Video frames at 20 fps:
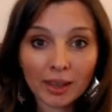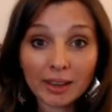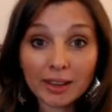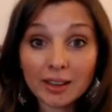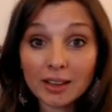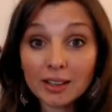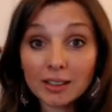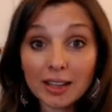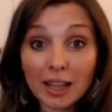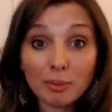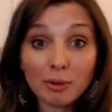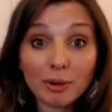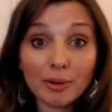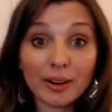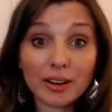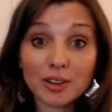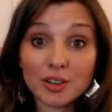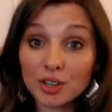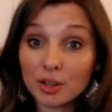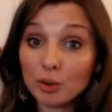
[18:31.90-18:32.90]
In
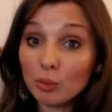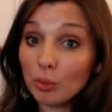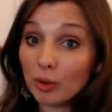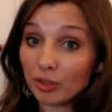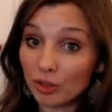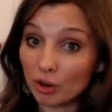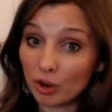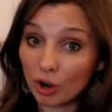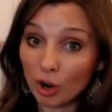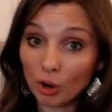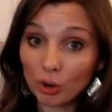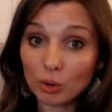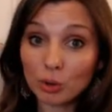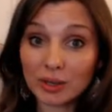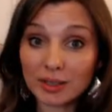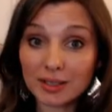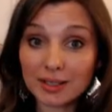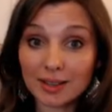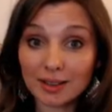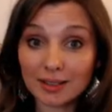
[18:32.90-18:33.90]
collaboration with the choral
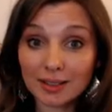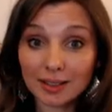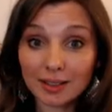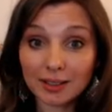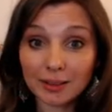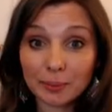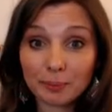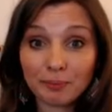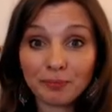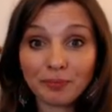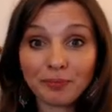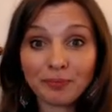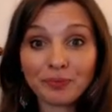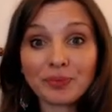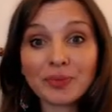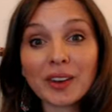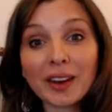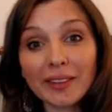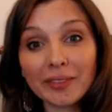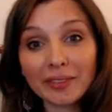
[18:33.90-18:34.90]
conductor,
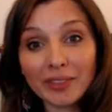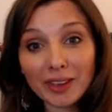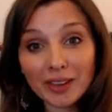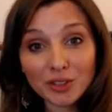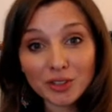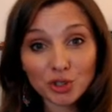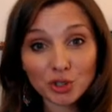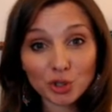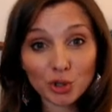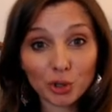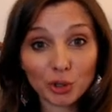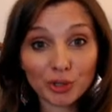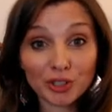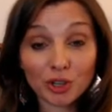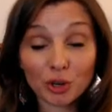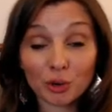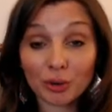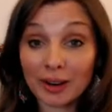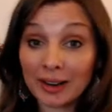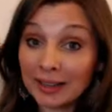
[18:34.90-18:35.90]
these students
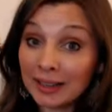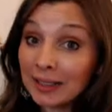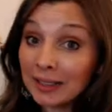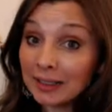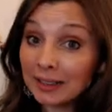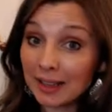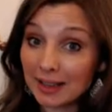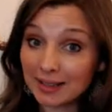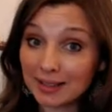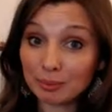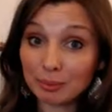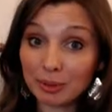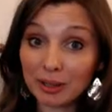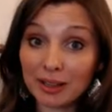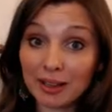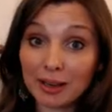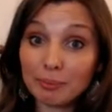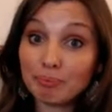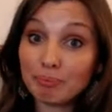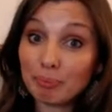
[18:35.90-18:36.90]
created a lesson
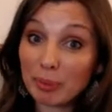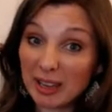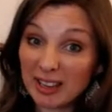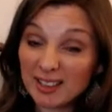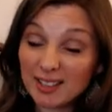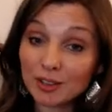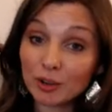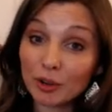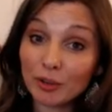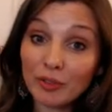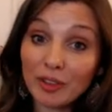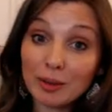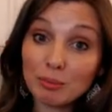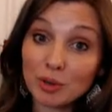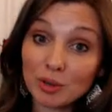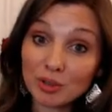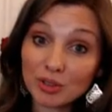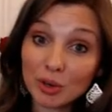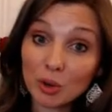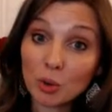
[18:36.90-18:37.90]
plan based on their
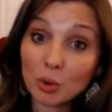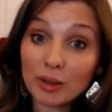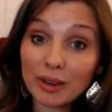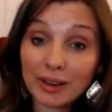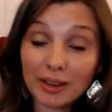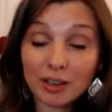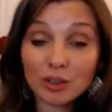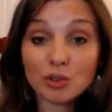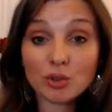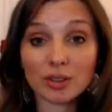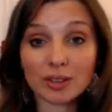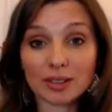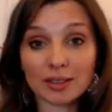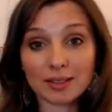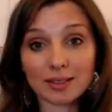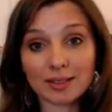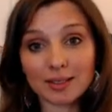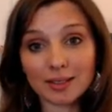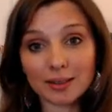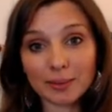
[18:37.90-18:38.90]
musical
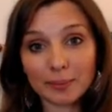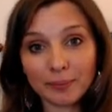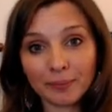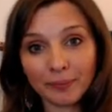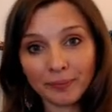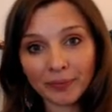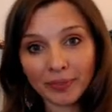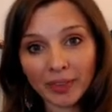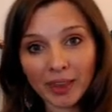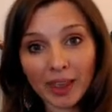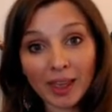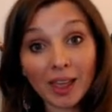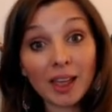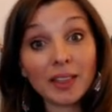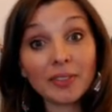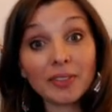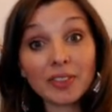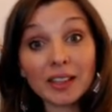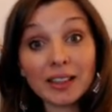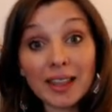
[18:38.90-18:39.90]
interests.
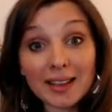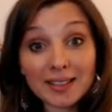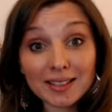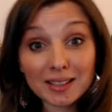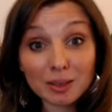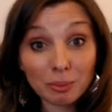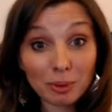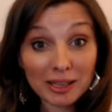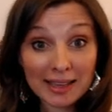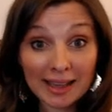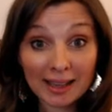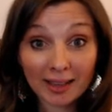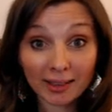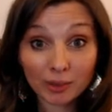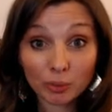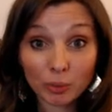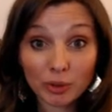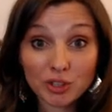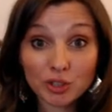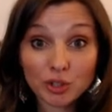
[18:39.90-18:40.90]
The lesson
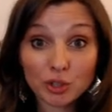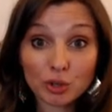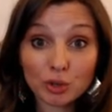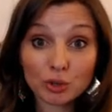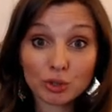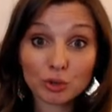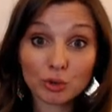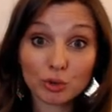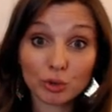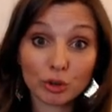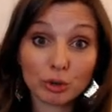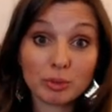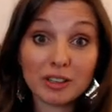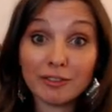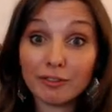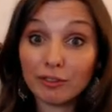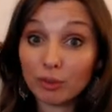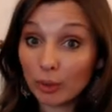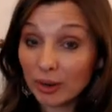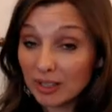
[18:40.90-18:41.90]
began with students grouped
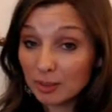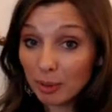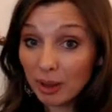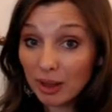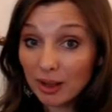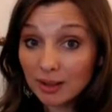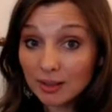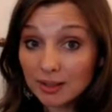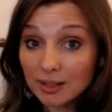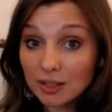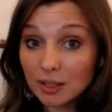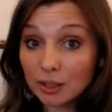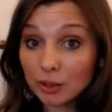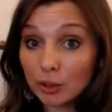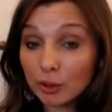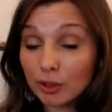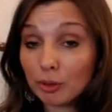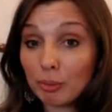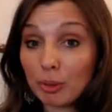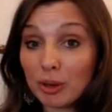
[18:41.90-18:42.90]
in voice parts to
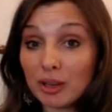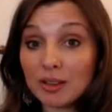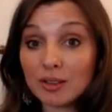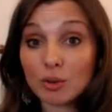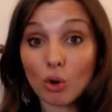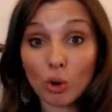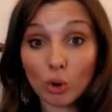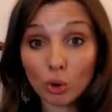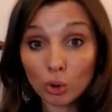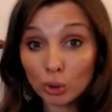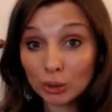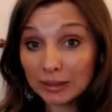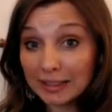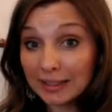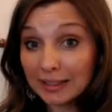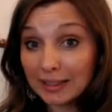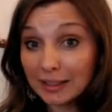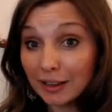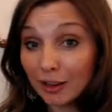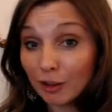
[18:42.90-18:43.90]
learn a piece
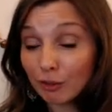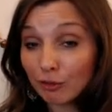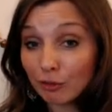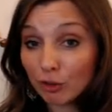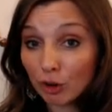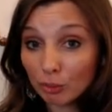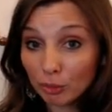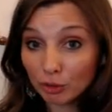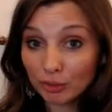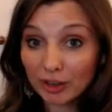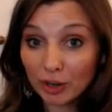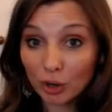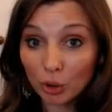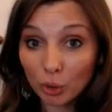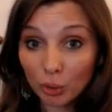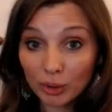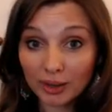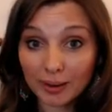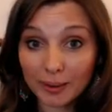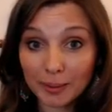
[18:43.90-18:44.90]
orally from a
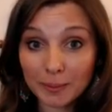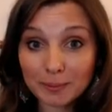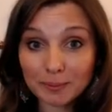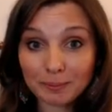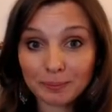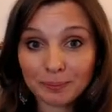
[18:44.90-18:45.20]
recording.